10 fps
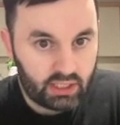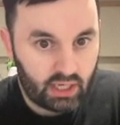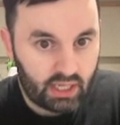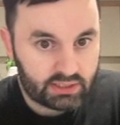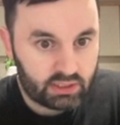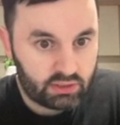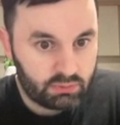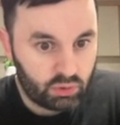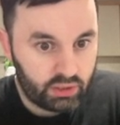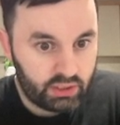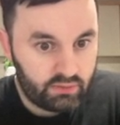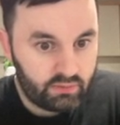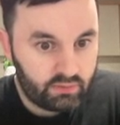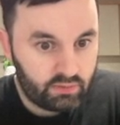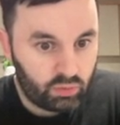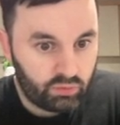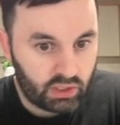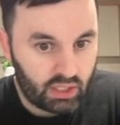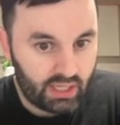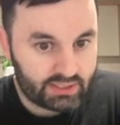Classic because I'm going to need to go for a
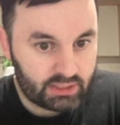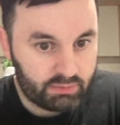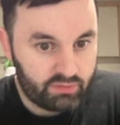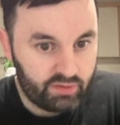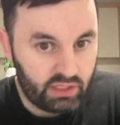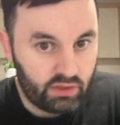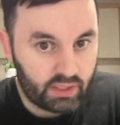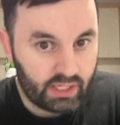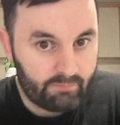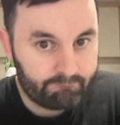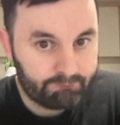Classic midfielder again.